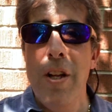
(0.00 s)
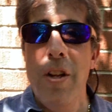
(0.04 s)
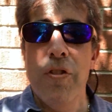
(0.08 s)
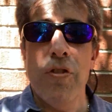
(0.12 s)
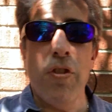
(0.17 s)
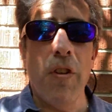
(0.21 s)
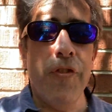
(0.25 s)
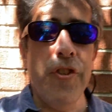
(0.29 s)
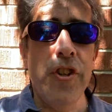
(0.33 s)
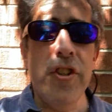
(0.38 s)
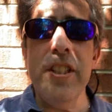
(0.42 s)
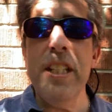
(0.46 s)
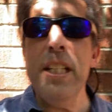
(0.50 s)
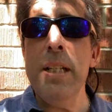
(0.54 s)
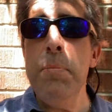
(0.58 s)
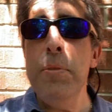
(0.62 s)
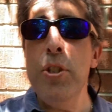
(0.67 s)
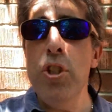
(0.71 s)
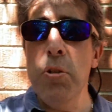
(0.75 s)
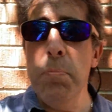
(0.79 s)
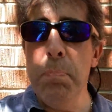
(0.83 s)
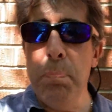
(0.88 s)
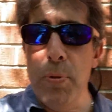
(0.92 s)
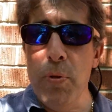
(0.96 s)
So if you're going to give me
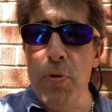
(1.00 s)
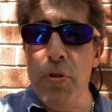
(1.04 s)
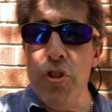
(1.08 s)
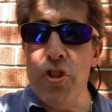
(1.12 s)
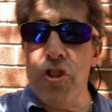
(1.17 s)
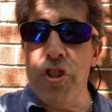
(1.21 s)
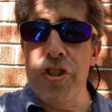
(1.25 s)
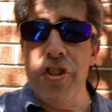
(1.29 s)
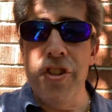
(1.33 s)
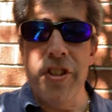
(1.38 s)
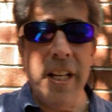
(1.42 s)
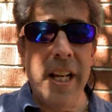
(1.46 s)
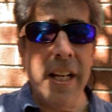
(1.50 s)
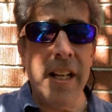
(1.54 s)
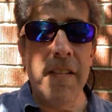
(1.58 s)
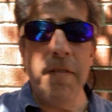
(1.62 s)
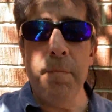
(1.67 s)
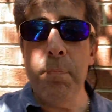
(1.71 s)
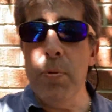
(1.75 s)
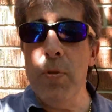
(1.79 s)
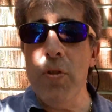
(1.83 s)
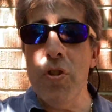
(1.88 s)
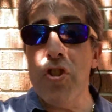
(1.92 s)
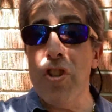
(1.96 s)
your bullshit, your
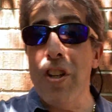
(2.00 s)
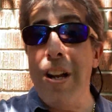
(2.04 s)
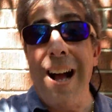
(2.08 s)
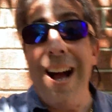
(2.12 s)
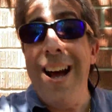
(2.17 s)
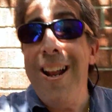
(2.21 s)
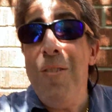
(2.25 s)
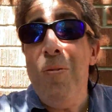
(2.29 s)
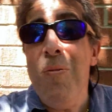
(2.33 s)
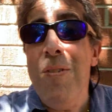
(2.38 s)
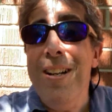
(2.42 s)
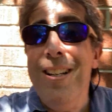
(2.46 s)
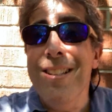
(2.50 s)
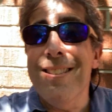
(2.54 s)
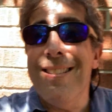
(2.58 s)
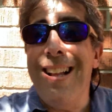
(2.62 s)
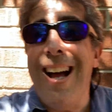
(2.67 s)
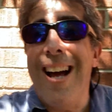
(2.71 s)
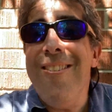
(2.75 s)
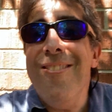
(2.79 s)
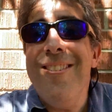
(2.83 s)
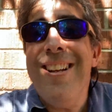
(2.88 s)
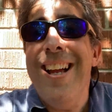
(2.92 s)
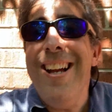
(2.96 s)
negative bullshit, I don't want it.
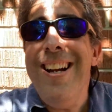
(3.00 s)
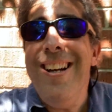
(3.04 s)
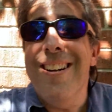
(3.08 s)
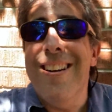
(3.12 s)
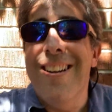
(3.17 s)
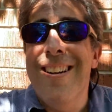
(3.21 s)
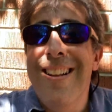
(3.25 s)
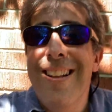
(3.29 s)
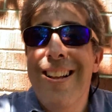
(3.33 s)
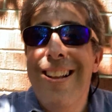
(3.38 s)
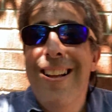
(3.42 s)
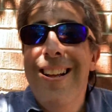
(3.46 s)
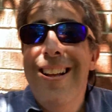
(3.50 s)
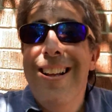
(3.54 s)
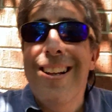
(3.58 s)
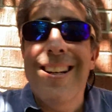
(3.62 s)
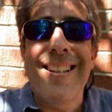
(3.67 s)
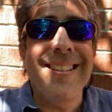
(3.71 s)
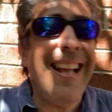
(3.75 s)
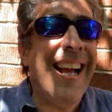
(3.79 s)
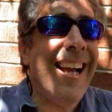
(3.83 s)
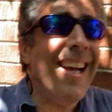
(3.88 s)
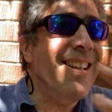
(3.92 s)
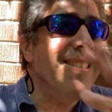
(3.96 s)
I don't care.
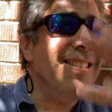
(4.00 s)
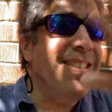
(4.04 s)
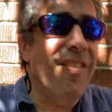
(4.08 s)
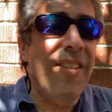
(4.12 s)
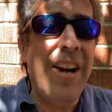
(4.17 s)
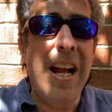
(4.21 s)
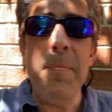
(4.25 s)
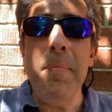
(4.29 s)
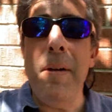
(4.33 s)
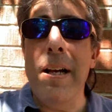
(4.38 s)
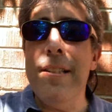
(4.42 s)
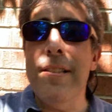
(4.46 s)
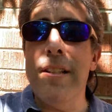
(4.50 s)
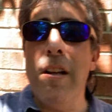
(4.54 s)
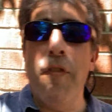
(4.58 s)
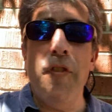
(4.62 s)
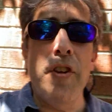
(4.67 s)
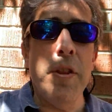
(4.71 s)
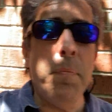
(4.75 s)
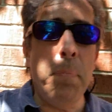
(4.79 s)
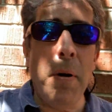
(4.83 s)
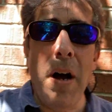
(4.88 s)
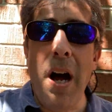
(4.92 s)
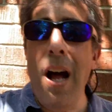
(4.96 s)
Because I got to surround myself
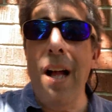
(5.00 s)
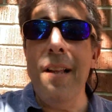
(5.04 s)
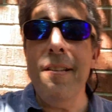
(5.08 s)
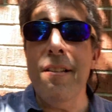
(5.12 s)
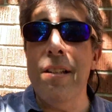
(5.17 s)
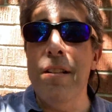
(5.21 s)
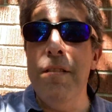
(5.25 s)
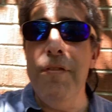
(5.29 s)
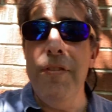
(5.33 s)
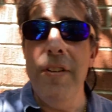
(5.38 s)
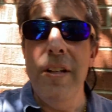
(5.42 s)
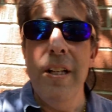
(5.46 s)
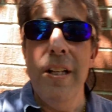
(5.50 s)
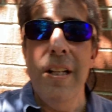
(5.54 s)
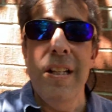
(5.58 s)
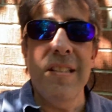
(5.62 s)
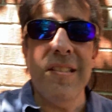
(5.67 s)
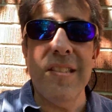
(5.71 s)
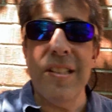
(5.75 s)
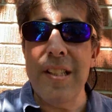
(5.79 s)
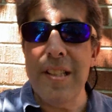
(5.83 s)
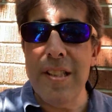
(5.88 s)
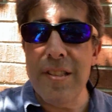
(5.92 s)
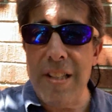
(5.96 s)
with positive,
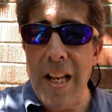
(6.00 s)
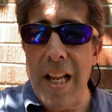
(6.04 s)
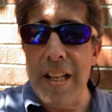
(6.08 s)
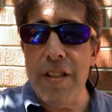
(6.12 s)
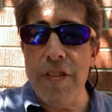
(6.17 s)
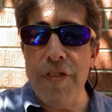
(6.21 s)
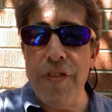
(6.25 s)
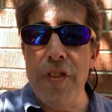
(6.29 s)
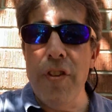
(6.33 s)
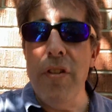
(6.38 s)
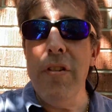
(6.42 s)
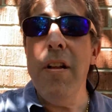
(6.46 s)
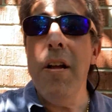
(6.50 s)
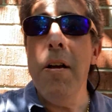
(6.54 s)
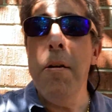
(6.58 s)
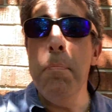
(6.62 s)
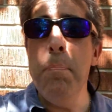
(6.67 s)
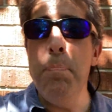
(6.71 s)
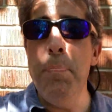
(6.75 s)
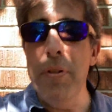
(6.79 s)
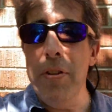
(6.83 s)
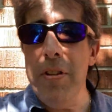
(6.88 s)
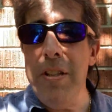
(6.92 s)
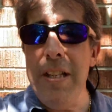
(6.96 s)
successful
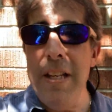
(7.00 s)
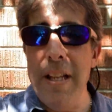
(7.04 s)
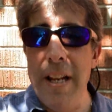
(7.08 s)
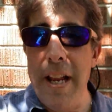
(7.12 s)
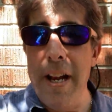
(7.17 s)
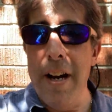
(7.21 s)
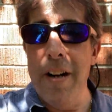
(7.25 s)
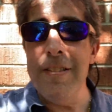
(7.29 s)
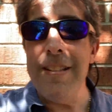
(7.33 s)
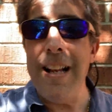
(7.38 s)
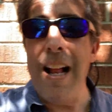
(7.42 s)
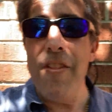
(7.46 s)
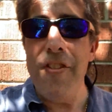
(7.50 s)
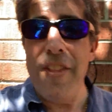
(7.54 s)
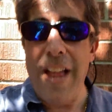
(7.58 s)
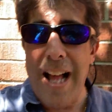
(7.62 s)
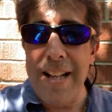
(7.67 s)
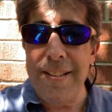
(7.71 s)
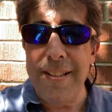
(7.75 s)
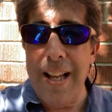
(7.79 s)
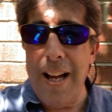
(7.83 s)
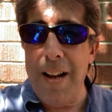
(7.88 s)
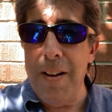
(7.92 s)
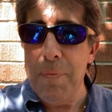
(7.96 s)
billionaires, and
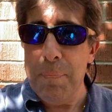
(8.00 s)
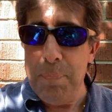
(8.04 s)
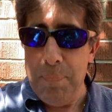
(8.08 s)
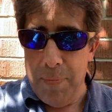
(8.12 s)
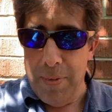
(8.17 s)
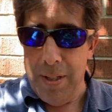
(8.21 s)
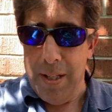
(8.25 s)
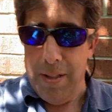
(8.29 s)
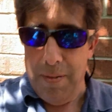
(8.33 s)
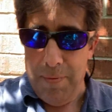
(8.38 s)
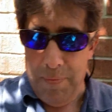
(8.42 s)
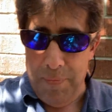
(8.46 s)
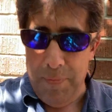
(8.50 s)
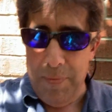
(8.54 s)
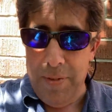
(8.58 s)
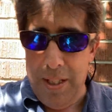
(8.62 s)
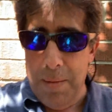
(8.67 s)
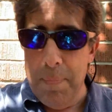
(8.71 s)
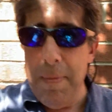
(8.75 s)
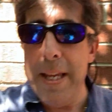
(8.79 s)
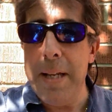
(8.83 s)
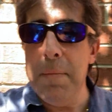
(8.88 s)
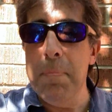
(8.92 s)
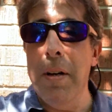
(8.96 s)
that's how
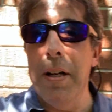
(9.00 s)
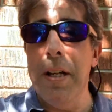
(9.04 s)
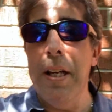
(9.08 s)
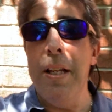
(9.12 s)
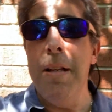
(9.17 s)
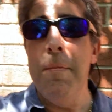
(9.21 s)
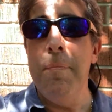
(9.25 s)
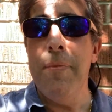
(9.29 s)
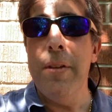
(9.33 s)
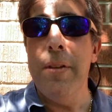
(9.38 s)
you make money.